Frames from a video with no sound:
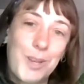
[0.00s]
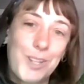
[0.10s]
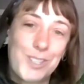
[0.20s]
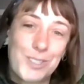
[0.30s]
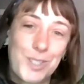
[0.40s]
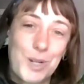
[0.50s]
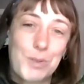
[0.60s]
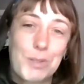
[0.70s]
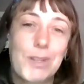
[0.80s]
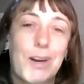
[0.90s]
lectures ago
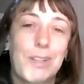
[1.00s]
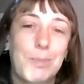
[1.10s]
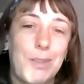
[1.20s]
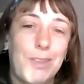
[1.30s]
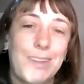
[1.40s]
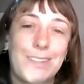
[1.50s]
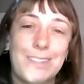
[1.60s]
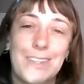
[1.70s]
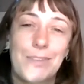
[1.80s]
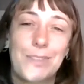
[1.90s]
when we talked about like the
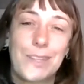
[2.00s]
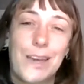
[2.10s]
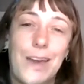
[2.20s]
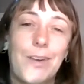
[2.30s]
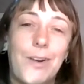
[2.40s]
safety at